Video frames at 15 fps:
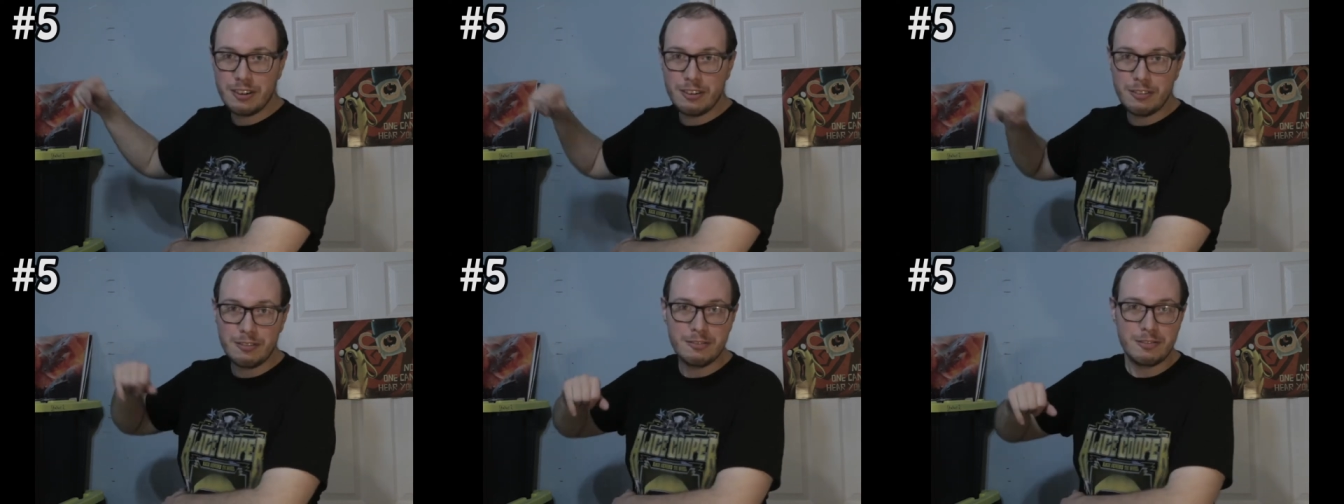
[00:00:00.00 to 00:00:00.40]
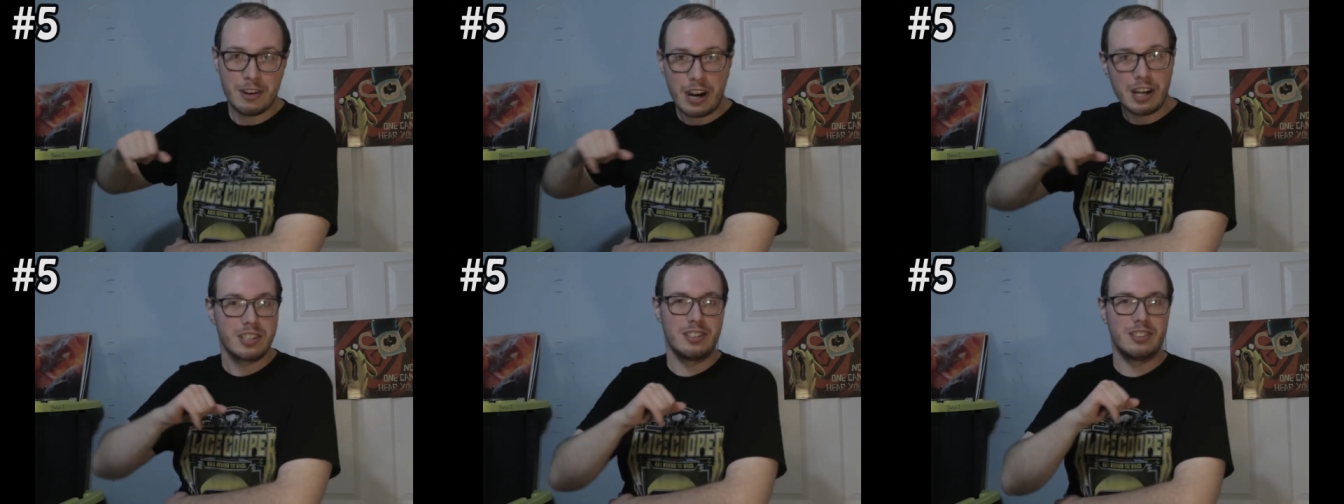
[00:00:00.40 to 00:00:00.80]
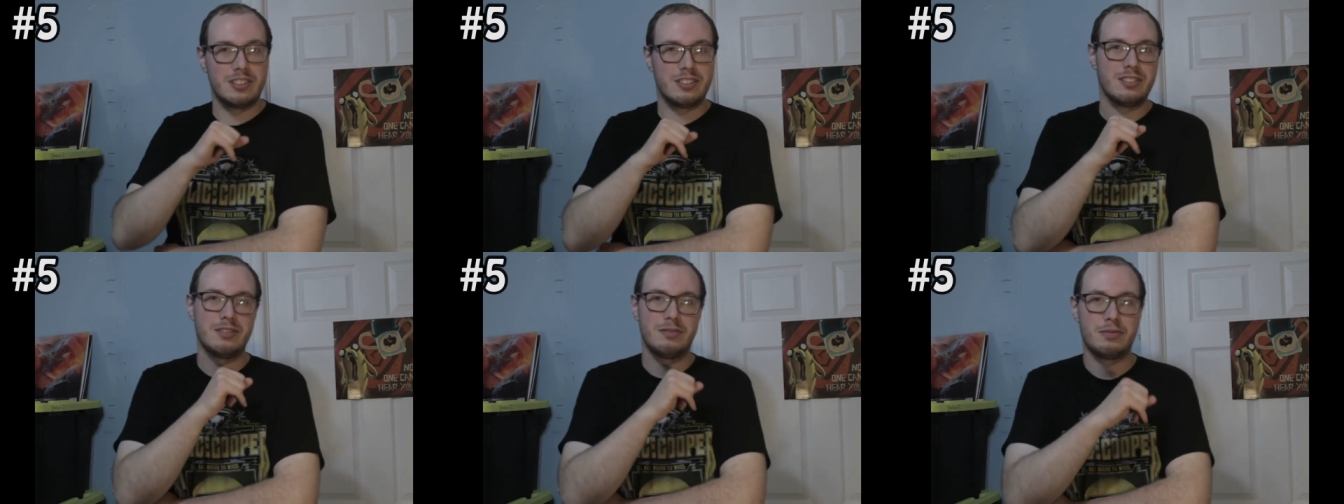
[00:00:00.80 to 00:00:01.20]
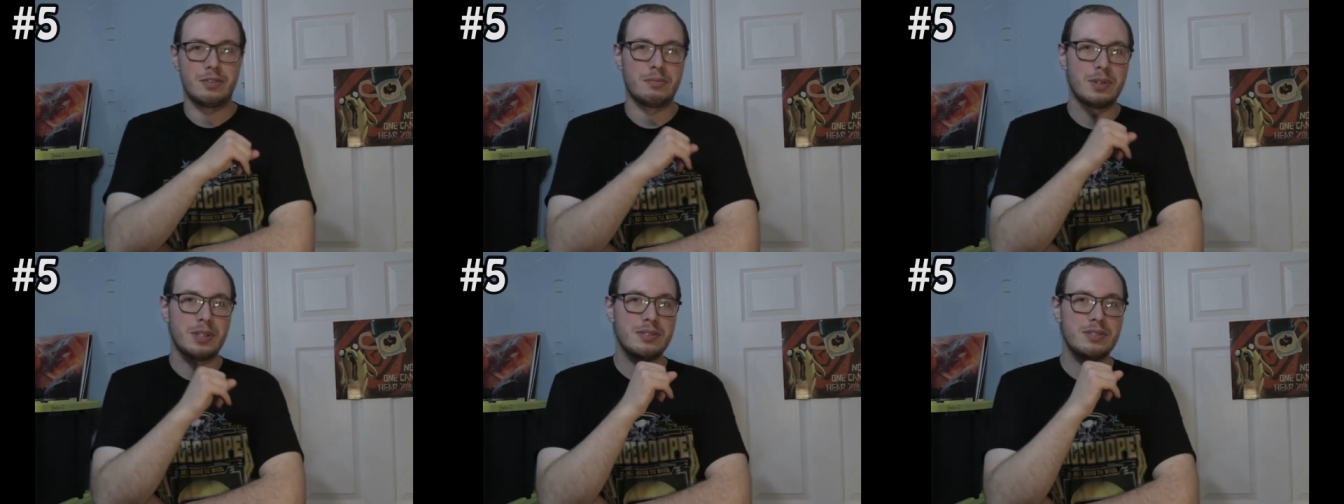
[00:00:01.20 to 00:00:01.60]
vinyl for
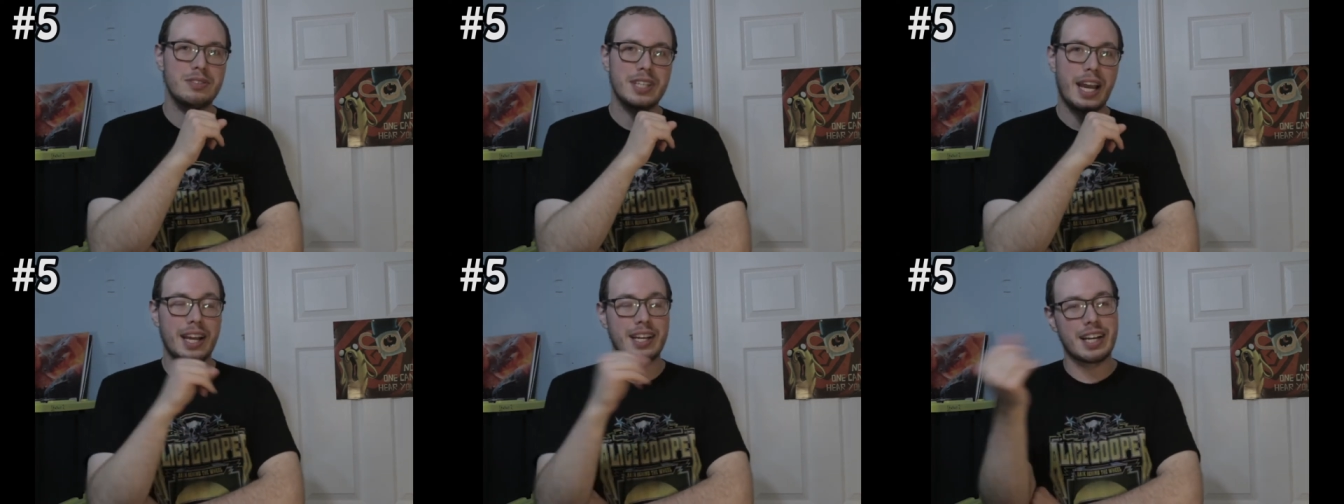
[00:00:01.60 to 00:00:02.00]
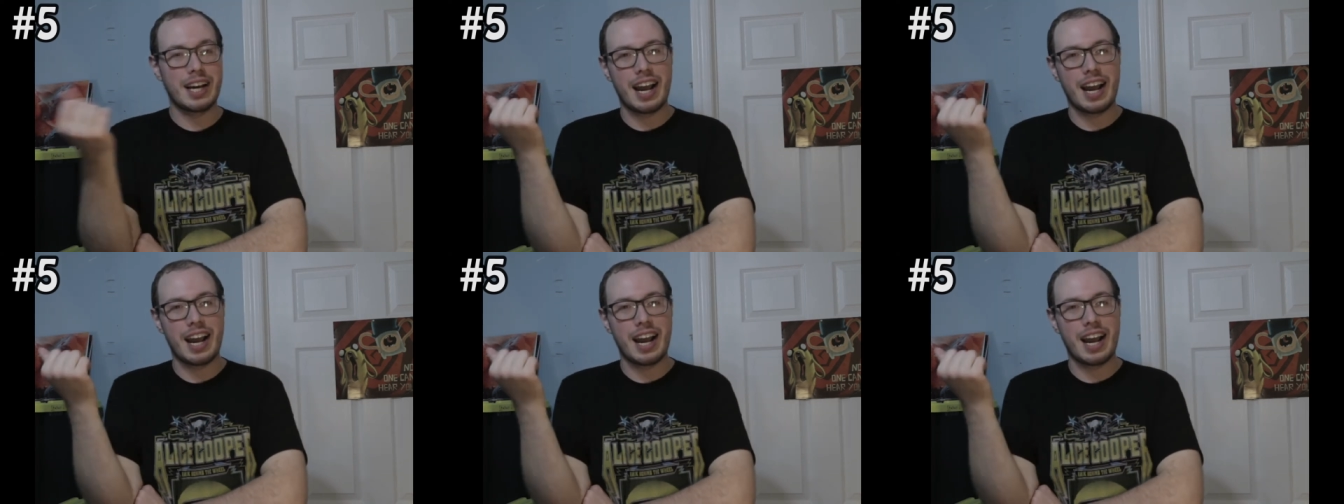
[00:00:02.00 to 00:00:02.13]
Muse, and I,